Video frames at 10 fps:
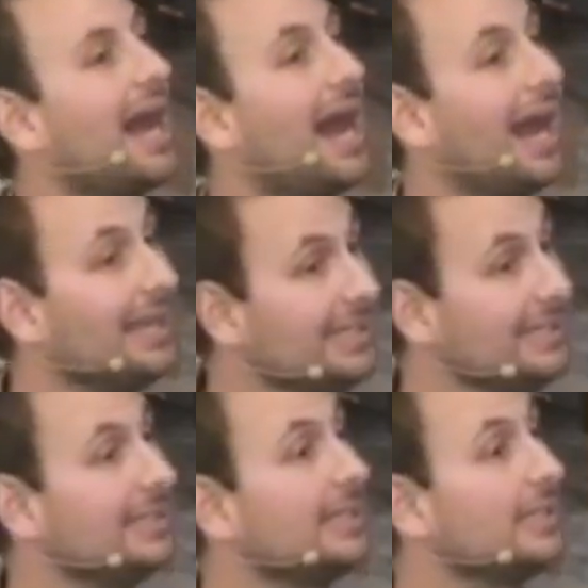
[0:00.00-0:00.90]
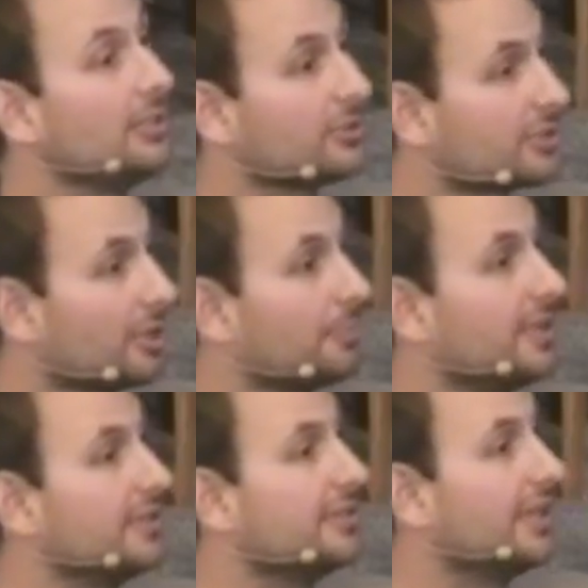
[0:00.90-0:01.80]
I need to hear
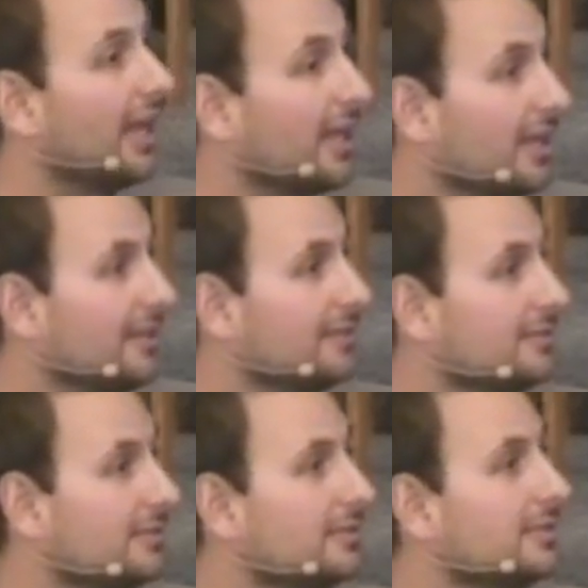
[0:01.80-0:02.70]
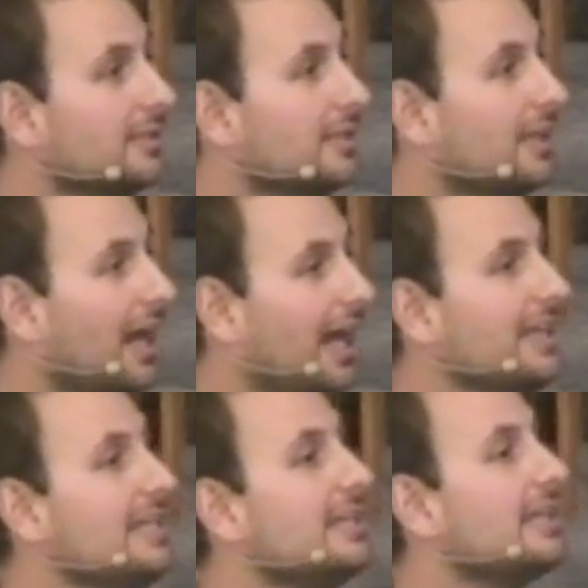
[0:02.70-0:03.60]
something today. I
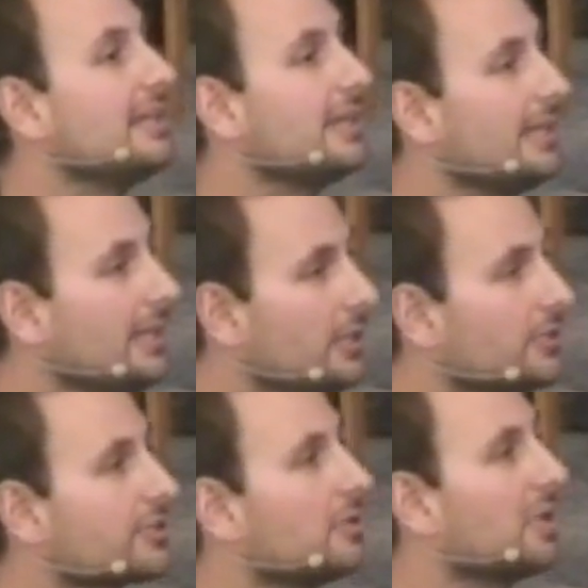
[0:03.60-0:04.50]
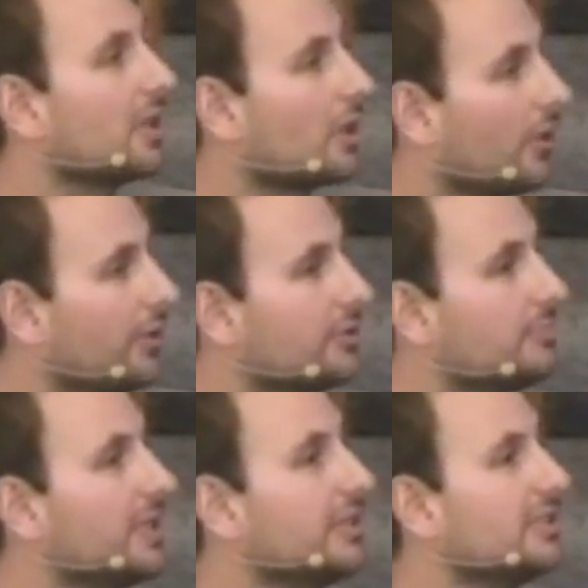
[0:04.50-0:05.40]
need to hear some
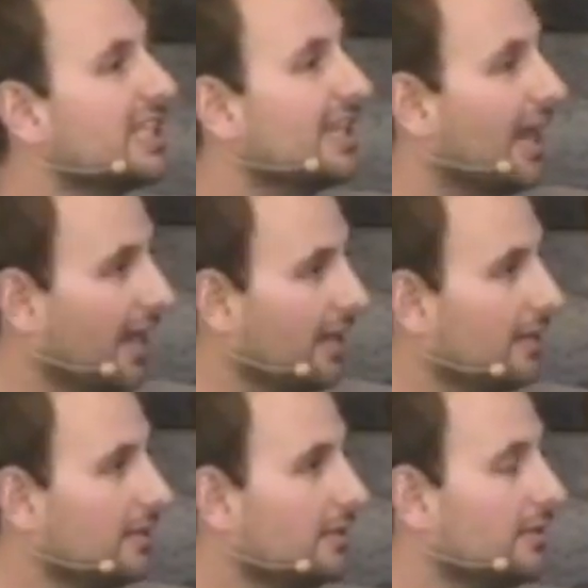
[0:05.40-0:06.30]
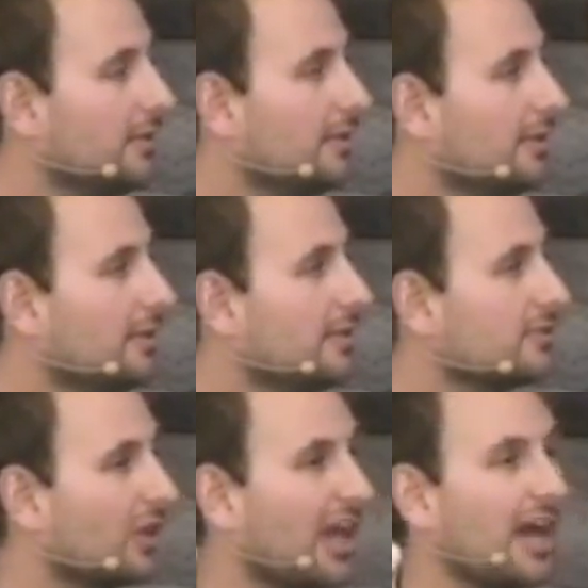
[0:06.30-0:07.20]
encouragement today.
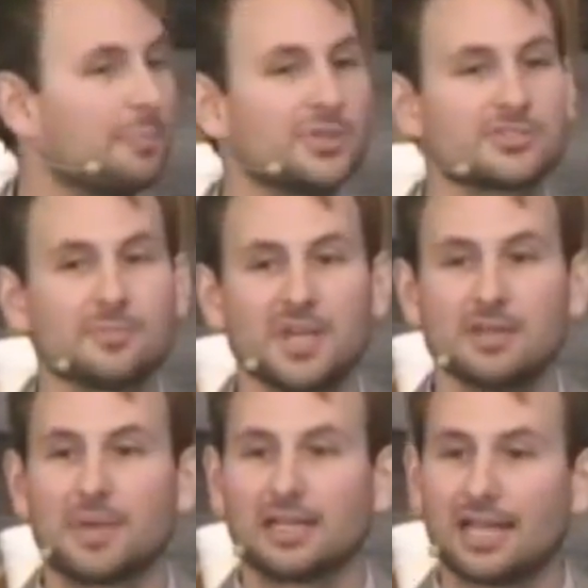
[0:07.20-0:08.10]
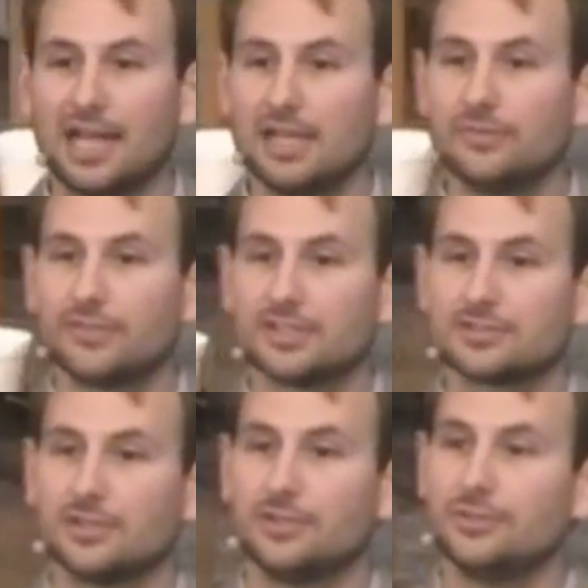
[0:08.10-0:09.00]
So God, put somebody in my life that's
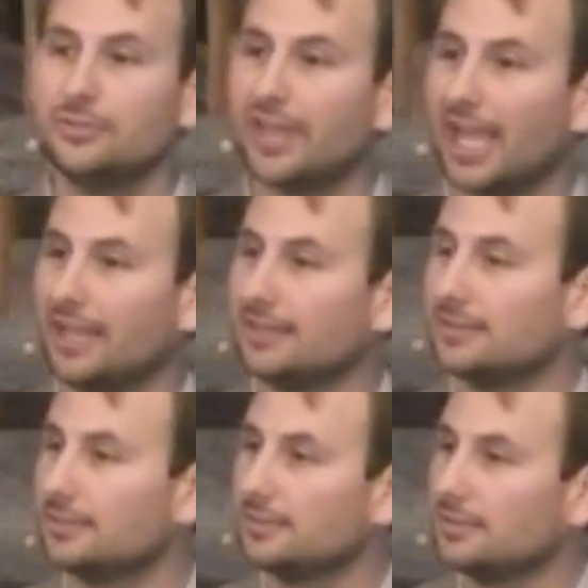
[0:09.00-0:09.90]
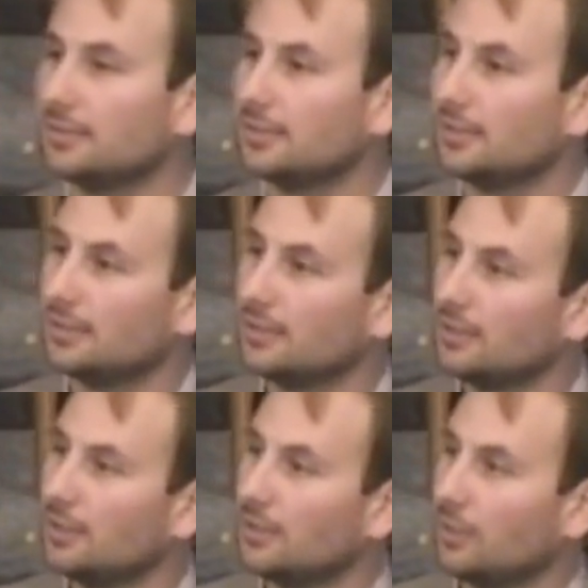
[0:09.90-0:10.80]
going to do that.
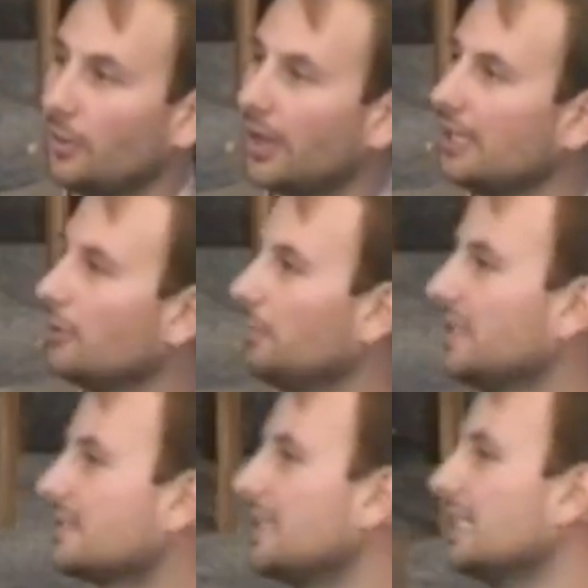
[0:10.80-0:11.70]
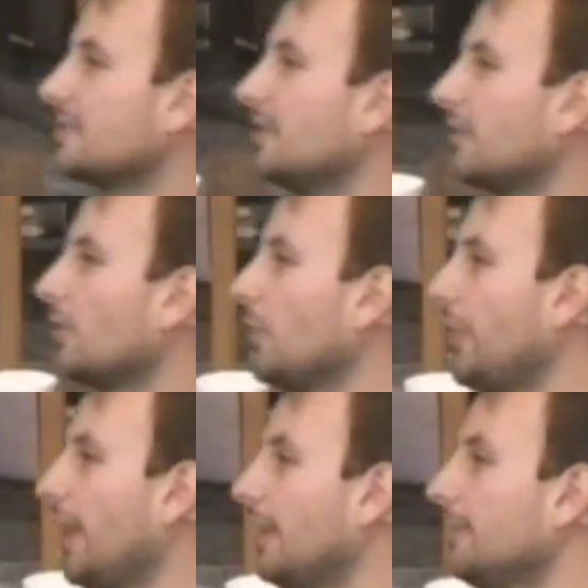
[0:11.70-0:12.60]
Or hey, don't miss this, the third
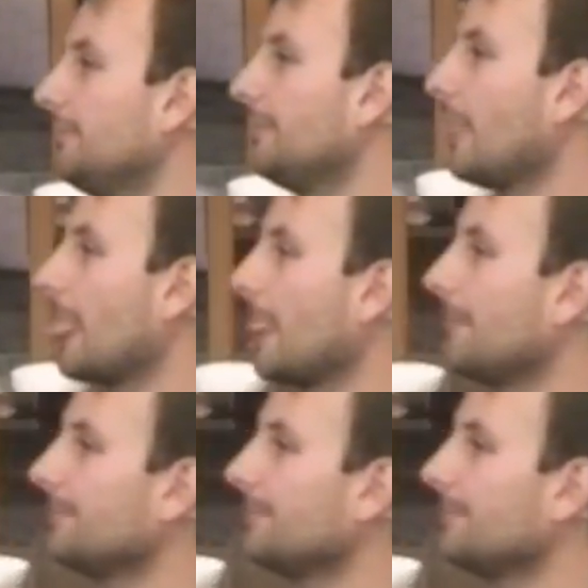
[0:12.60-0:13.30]
thing.